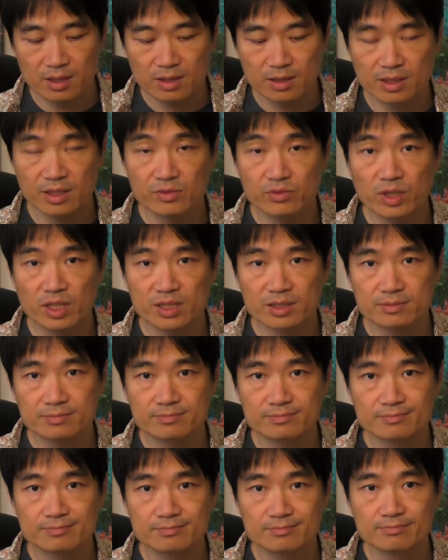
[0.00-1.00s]
Then what?
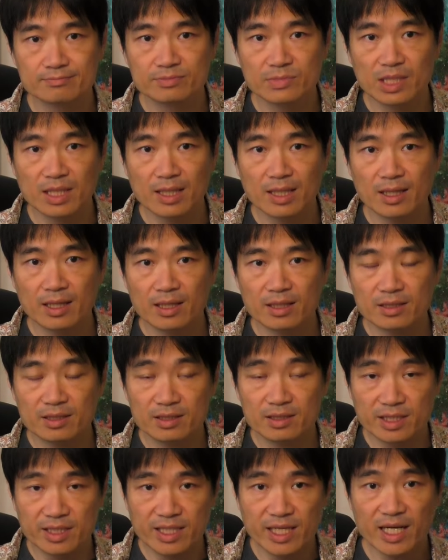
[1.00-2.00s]
Then
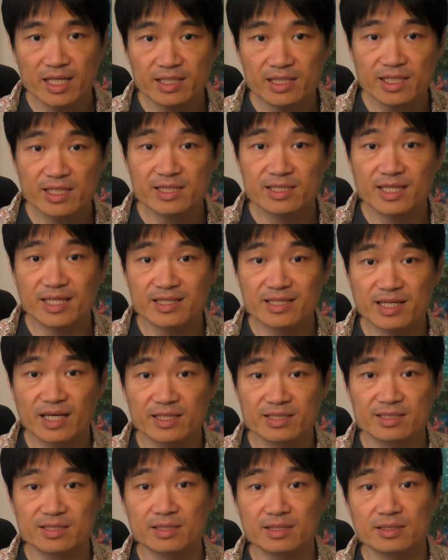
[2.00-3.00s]
the candidate that
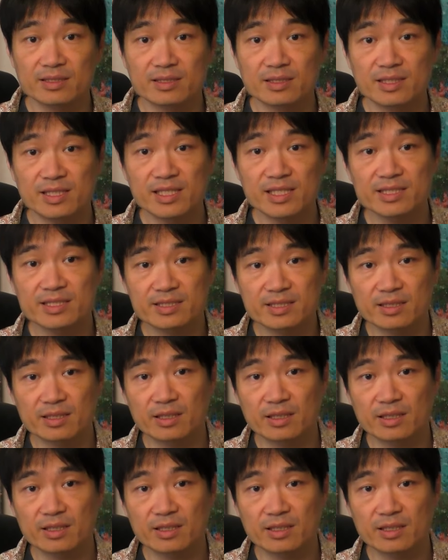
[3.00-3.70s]
gets the least